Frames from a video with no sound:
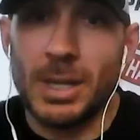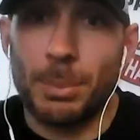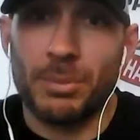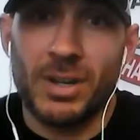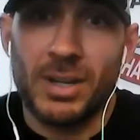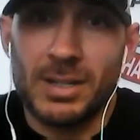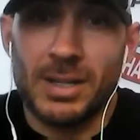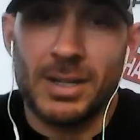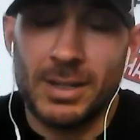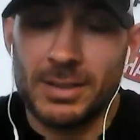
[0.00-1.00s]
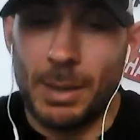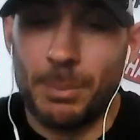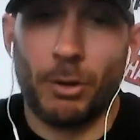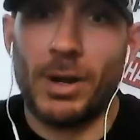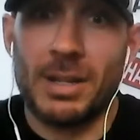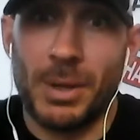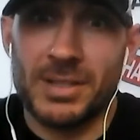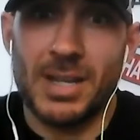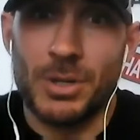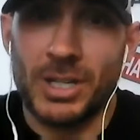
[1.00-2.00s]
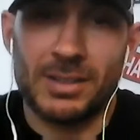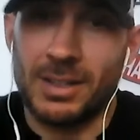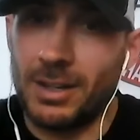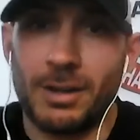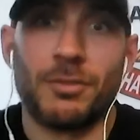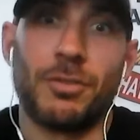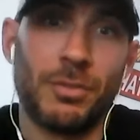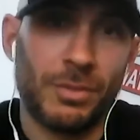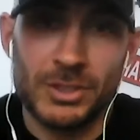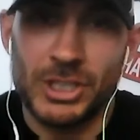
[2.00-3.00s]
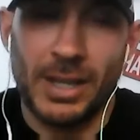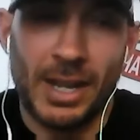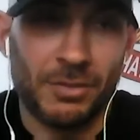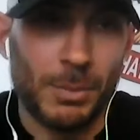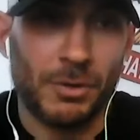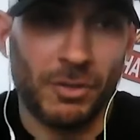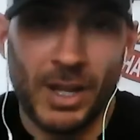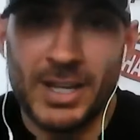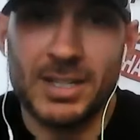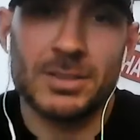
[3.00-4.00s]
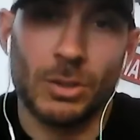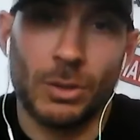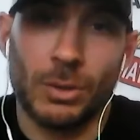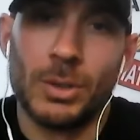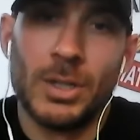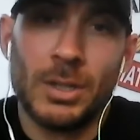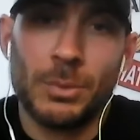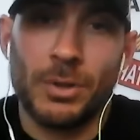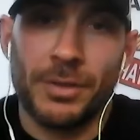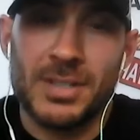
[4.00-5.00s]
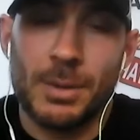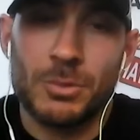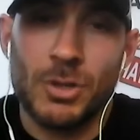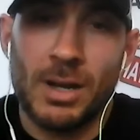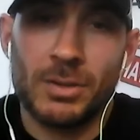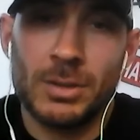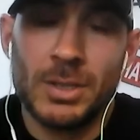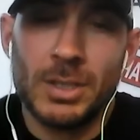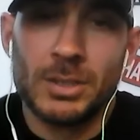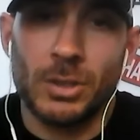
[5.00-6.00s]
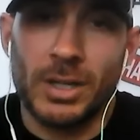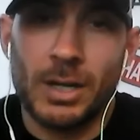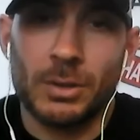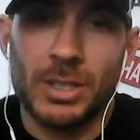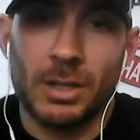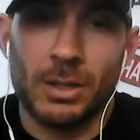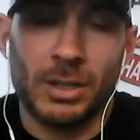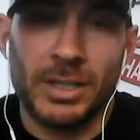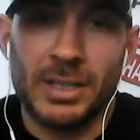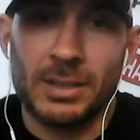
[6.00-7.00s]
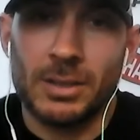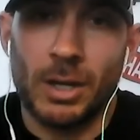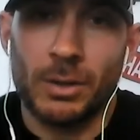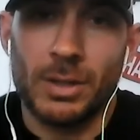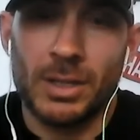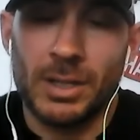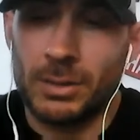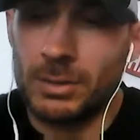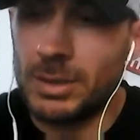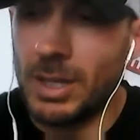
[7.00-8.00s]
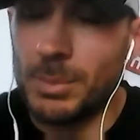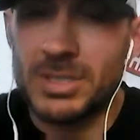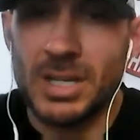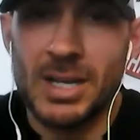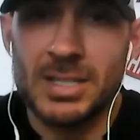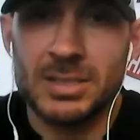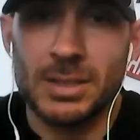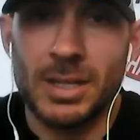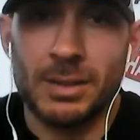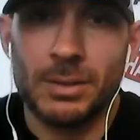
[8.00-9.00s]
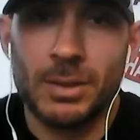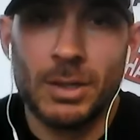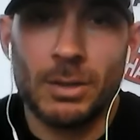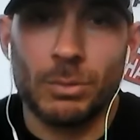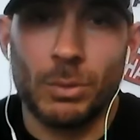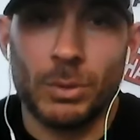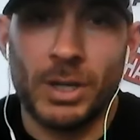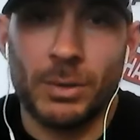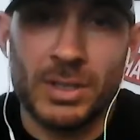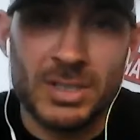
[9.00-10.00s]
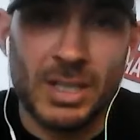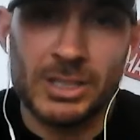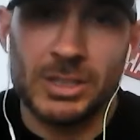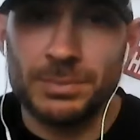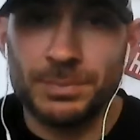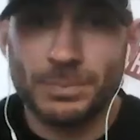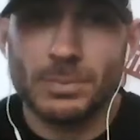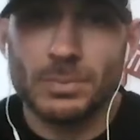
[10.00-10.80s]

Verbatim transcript: deprived already by the time you get there, and jet lag from your flight. So it's all the time travel. So I got out there early and got it, acclimatized, and then rolled out on selection